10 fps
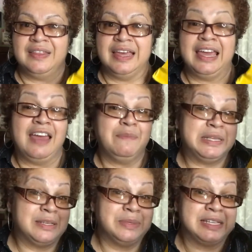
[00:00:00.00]
They gave me
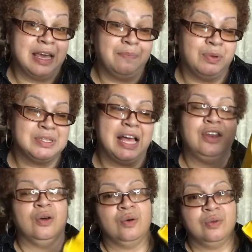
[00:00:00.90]
some samples. I
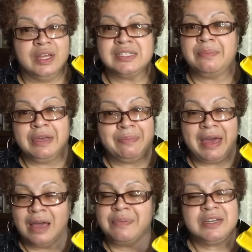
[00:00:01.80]
know it's a big
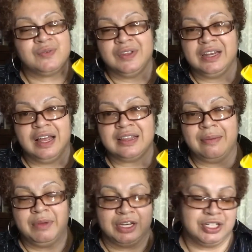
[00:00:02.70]
bag, but it's really not
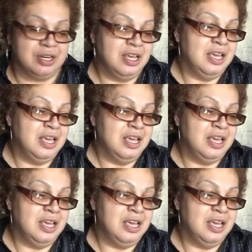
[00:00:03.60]
that much.